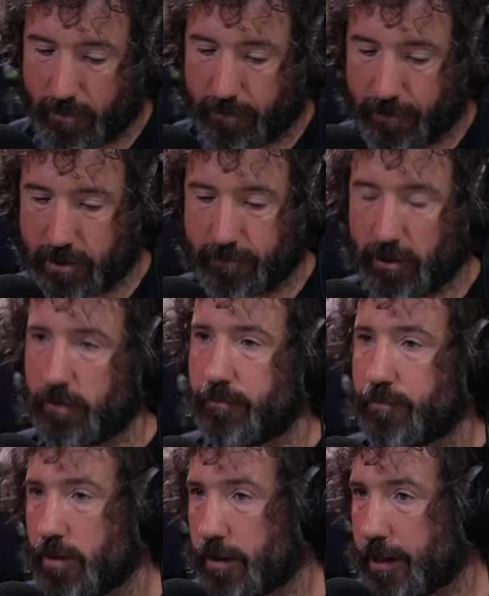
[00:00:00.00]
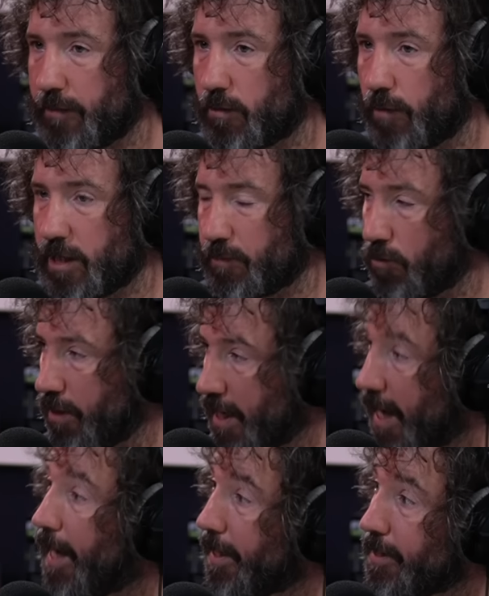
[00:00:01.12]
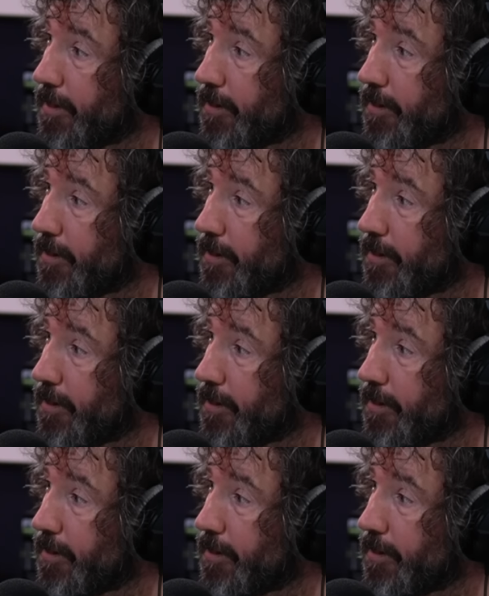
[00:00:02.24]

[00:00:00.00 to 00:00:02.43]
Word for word: First of all, you keep the wage bill really high.